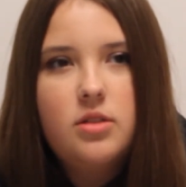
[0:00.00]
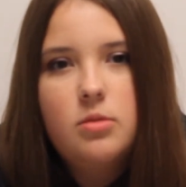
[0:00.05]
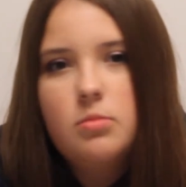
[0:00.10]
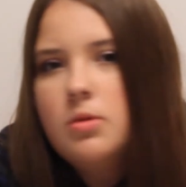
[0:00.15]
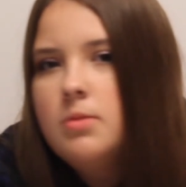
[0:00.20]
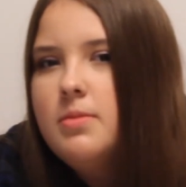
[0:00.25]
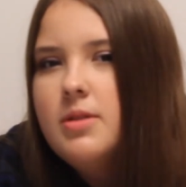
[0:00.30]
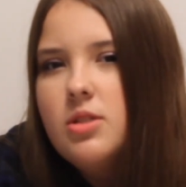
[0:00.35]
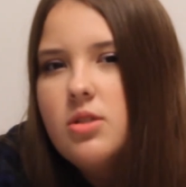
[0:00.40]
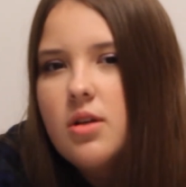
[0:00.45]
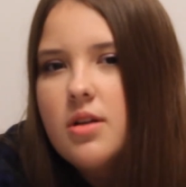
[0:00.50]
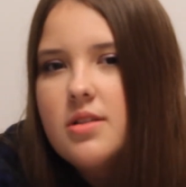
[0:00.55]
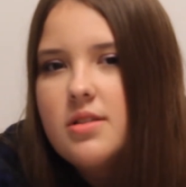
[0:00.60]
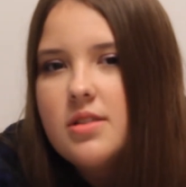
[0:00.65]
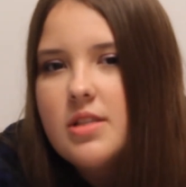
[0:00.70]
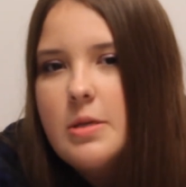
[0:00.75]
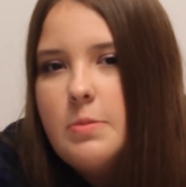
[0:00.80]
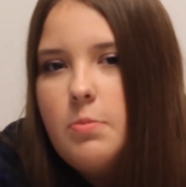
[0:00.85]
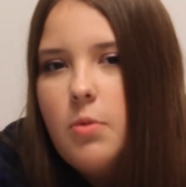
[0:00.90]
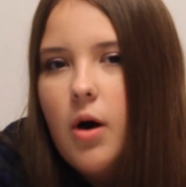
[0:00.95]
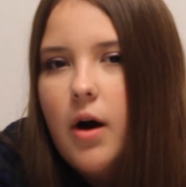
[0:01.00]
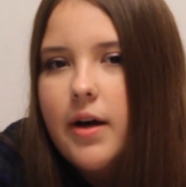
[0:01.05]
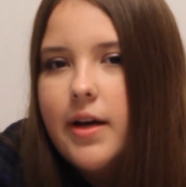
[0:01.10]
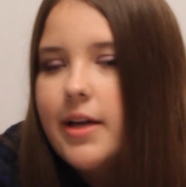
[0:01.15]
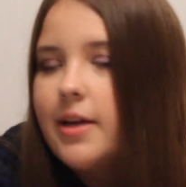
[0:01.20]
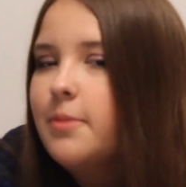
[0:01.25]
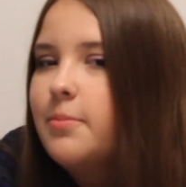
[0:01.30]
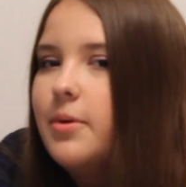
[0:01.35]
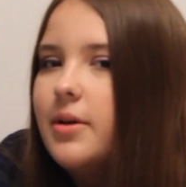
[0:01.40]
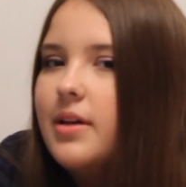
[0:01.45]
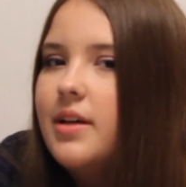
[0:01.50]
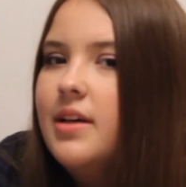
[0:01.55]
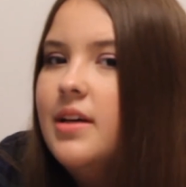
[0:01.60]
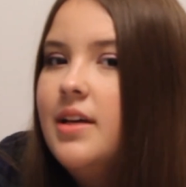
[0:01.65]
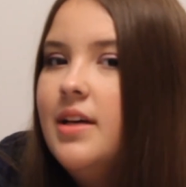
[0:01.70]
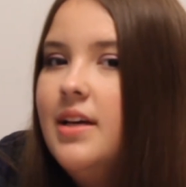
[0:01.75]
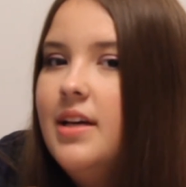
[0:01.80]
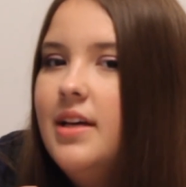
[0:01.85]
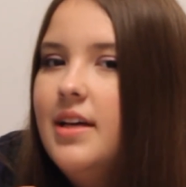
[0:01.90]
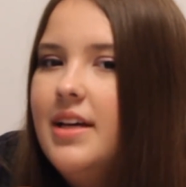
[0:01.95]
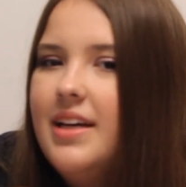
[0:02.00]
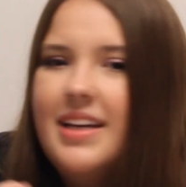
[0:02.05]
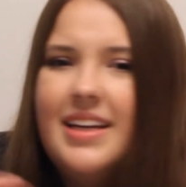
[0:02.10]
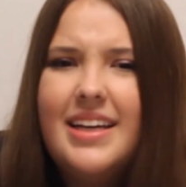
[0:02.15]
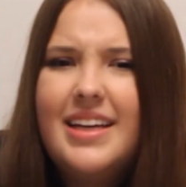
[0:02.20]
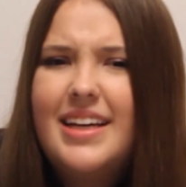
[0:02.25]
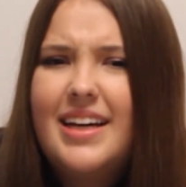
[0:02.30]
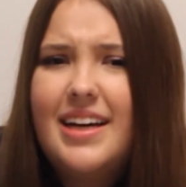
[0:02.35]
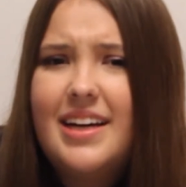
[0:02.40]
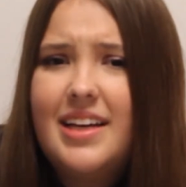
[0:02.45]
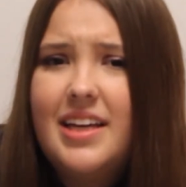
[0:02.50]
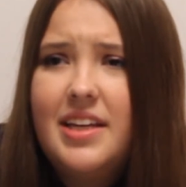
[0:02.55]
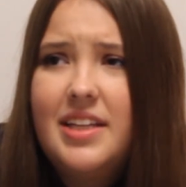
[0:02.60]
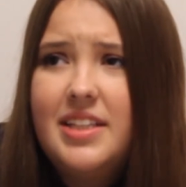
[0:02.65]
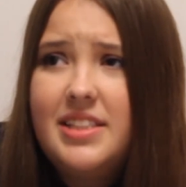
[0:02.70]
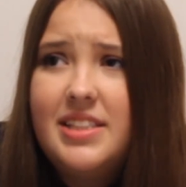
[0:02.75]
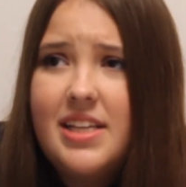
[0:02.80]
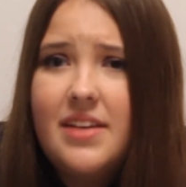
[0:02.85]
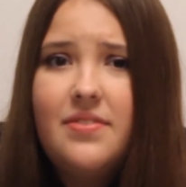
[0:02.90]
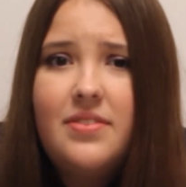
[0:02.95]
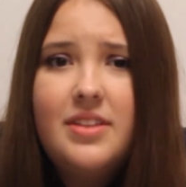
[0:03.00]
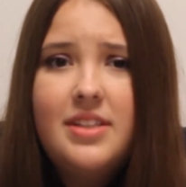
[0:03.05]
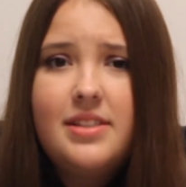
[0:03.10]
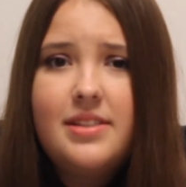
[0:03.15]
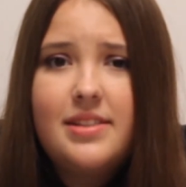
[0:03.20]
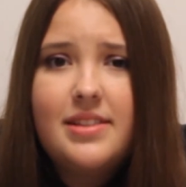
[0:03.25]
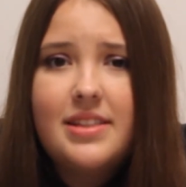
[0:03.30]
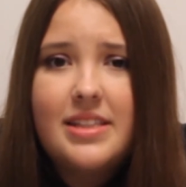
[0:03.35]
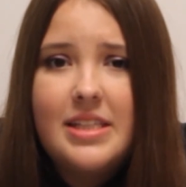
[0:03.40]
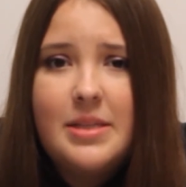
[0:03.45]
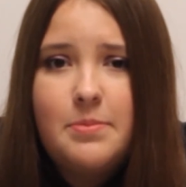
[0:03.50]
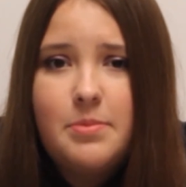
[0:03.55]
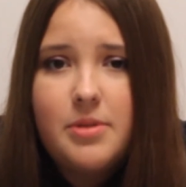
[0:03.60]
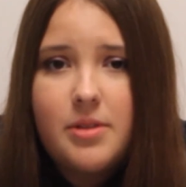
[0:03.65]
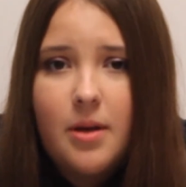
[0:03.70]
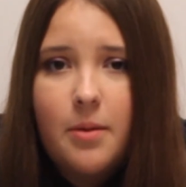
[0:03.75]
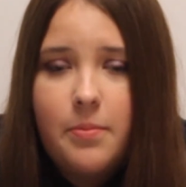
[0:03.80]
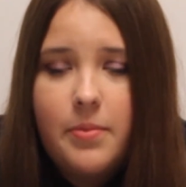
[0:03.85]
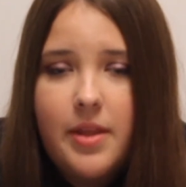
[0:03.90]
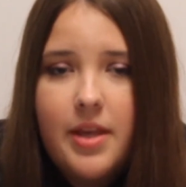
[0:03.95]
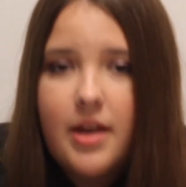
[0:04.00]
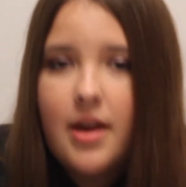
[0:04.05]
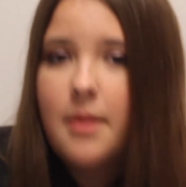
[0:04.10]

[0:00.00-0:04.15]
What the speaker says: So maybe it's not sleepwalking, but It's definitely sleep something.